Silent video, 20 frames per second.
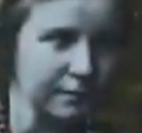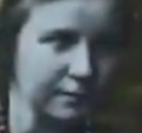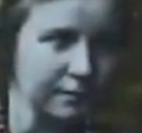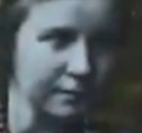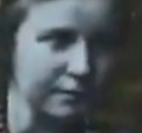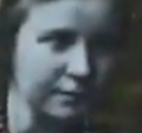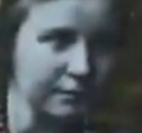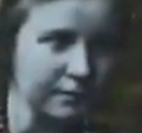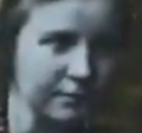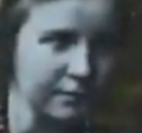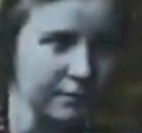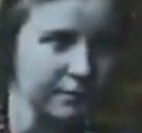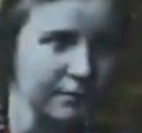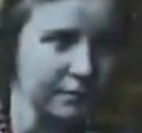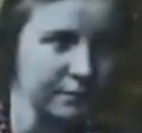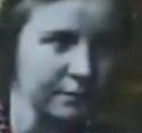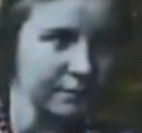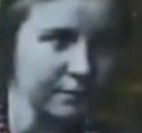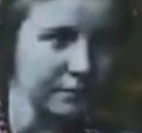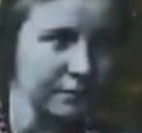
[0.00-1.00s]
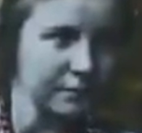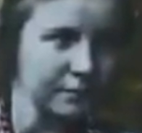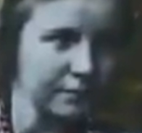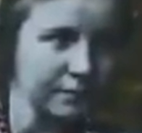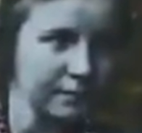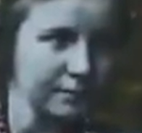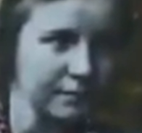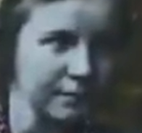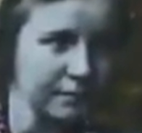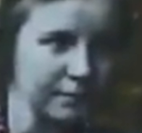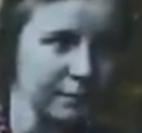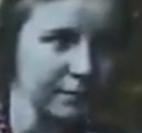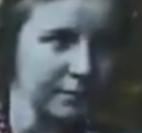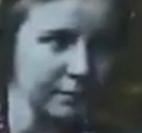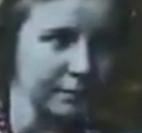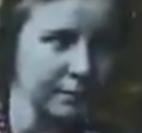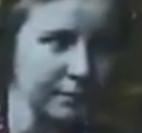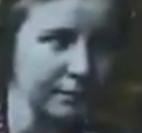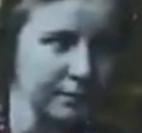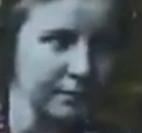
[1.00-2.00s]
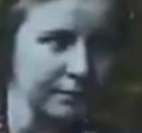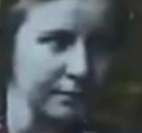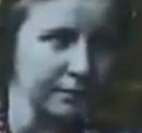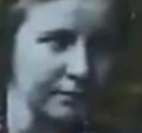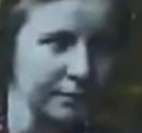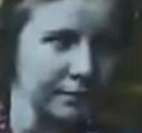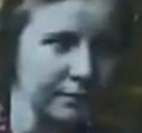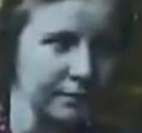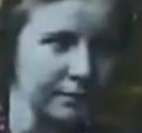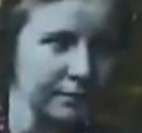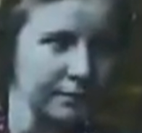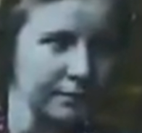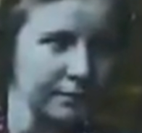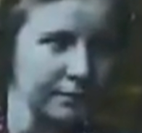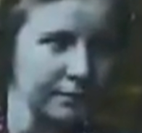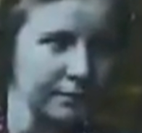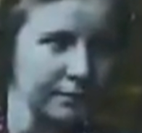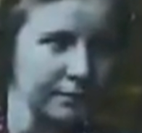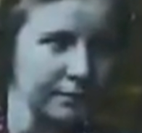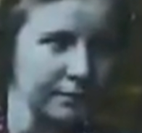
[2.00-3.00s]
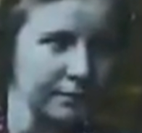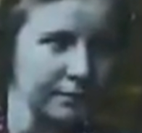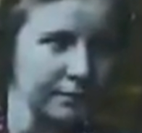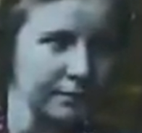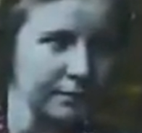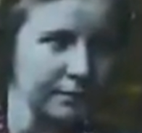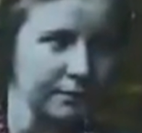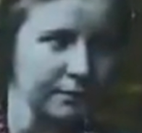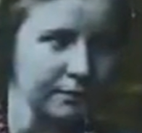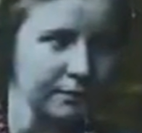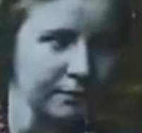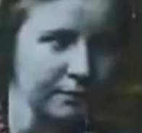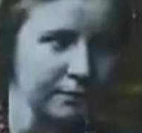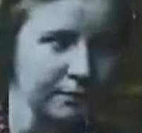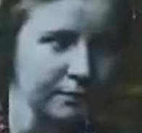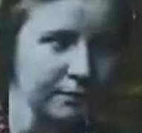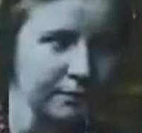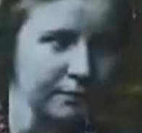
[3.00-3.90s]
(silence)